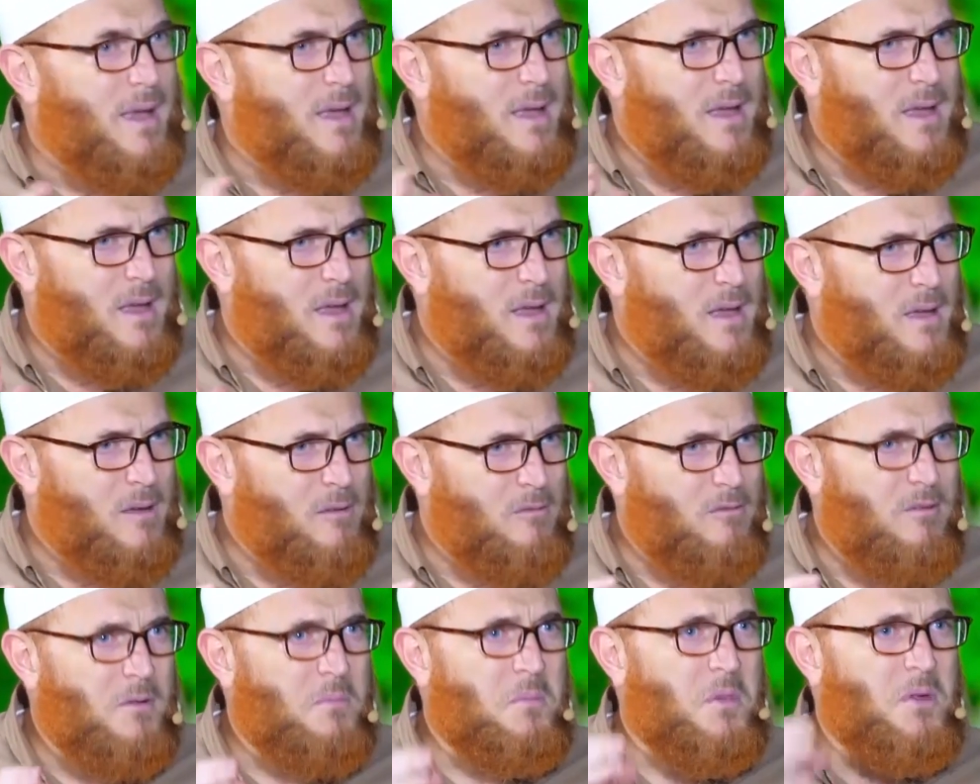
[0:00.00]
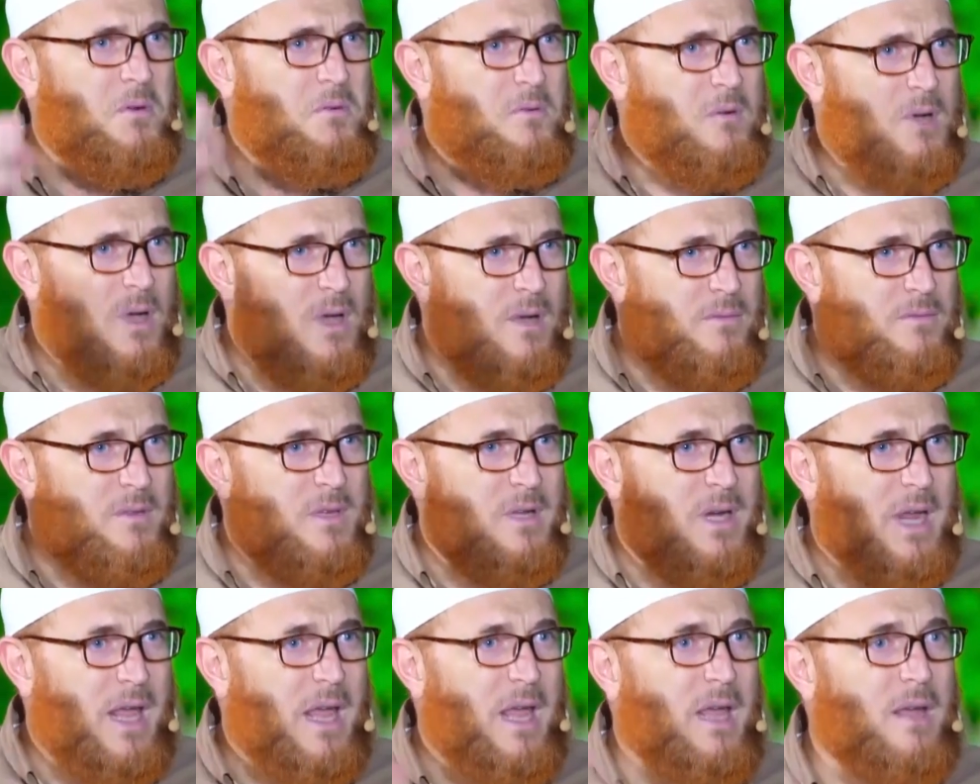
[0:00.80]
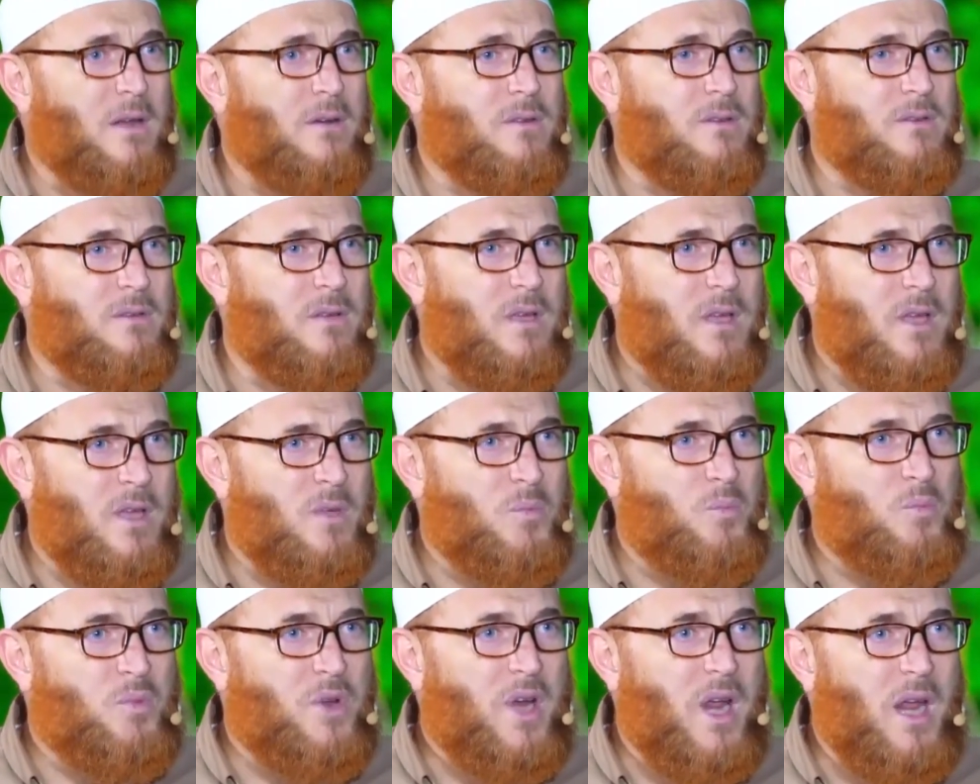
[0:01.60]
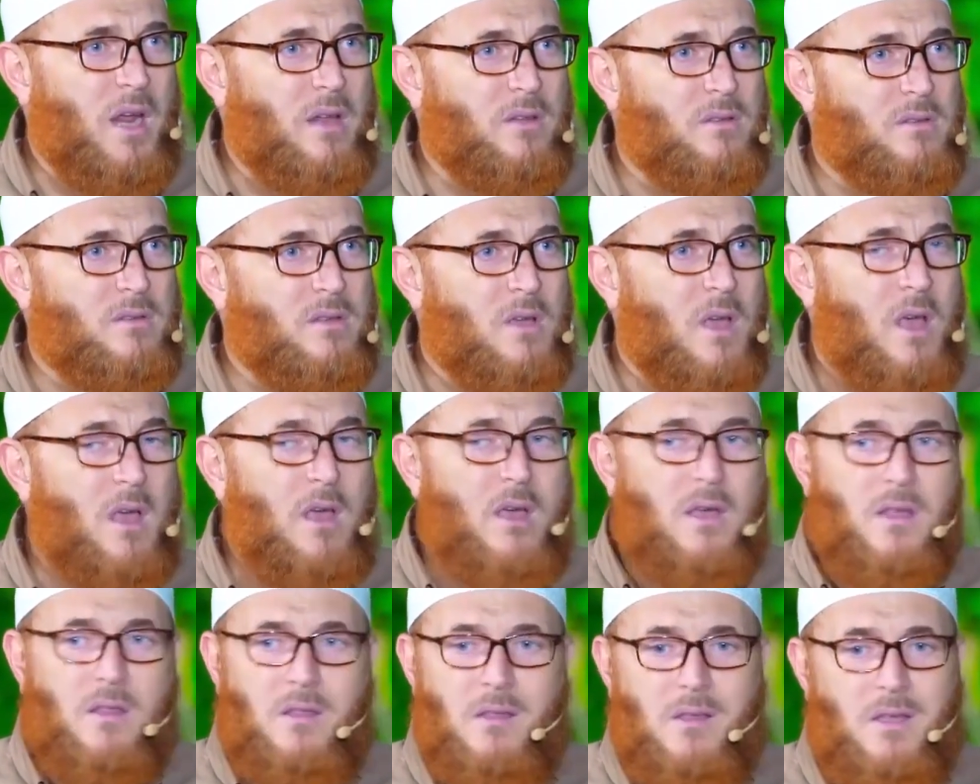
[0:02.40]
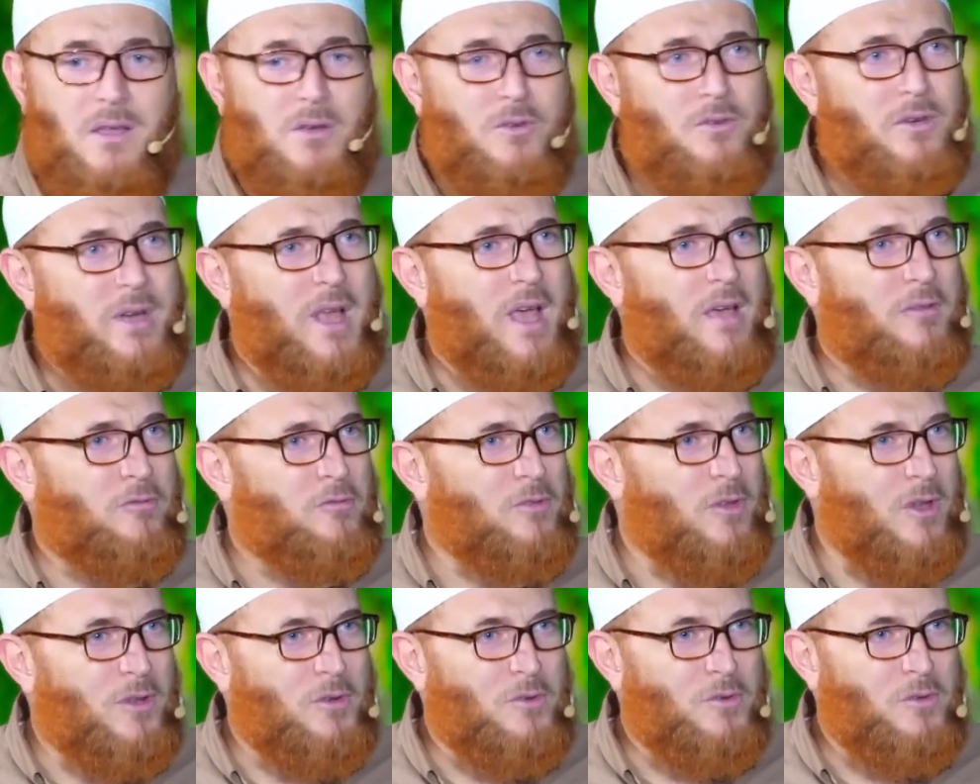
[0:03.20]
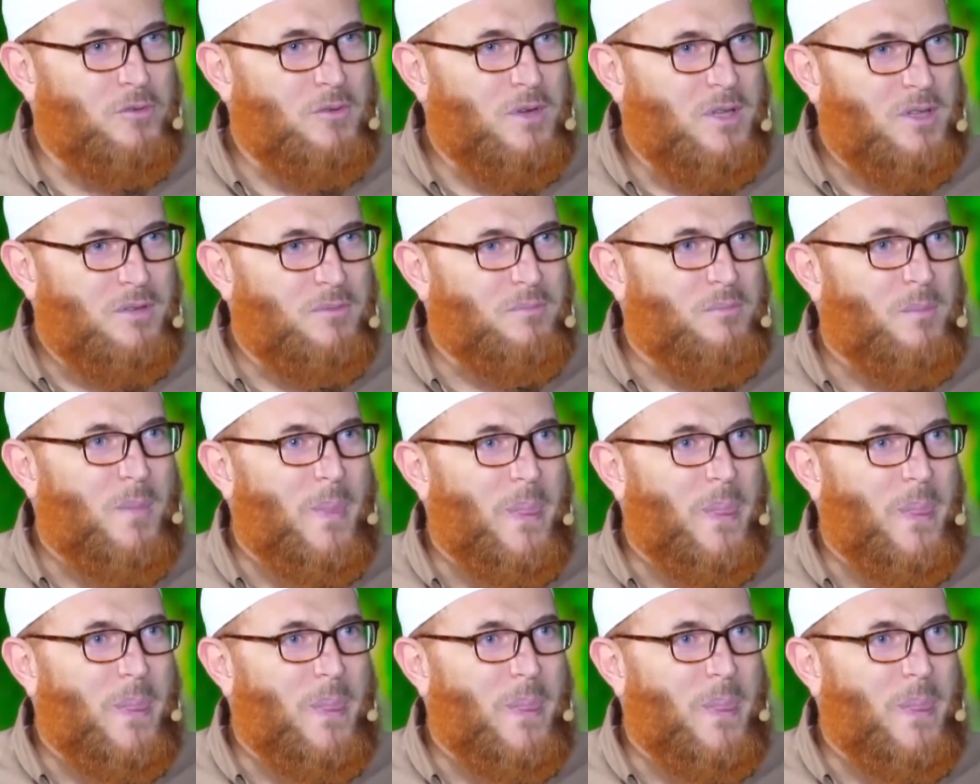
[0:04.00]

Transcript: Uh, women who have their hairs in braids, they don't have to undo it.